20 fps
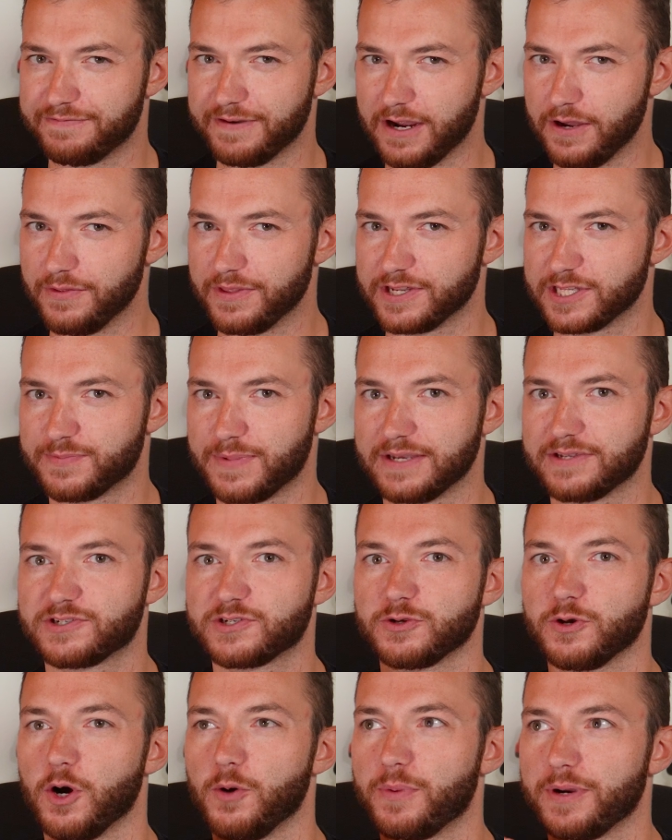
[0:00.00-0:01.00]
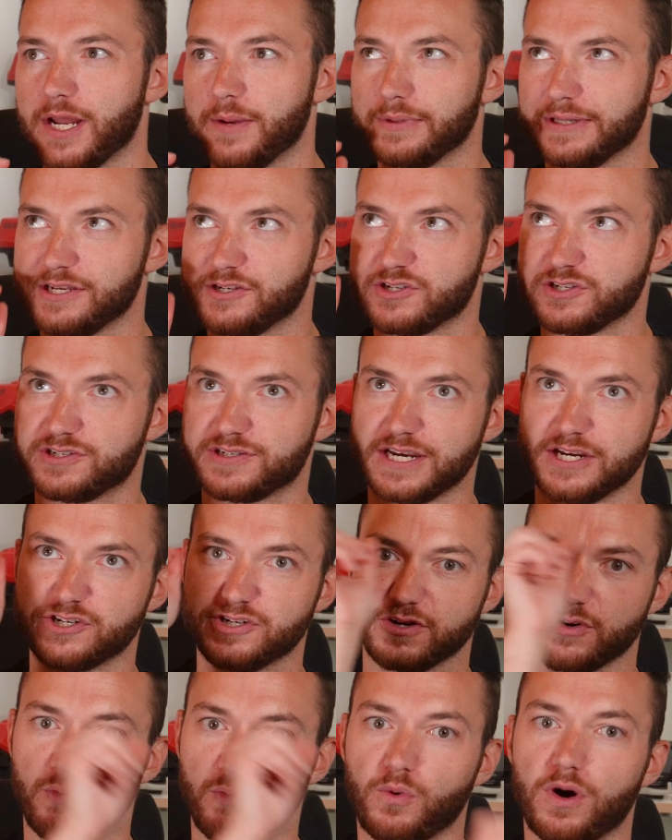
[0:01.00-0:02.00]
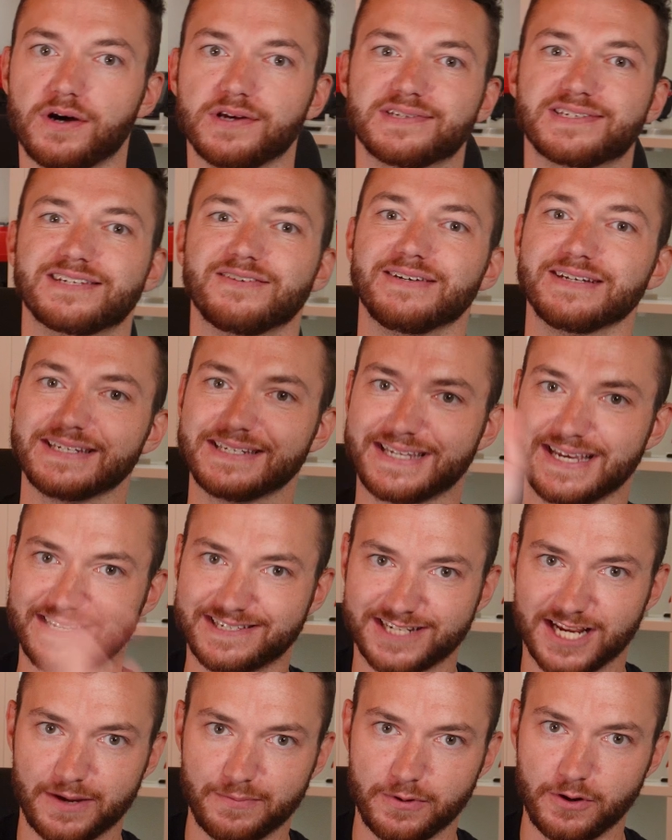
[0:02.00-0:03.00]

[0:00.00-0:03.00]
found that it's best to open Emulation Station while still in desktop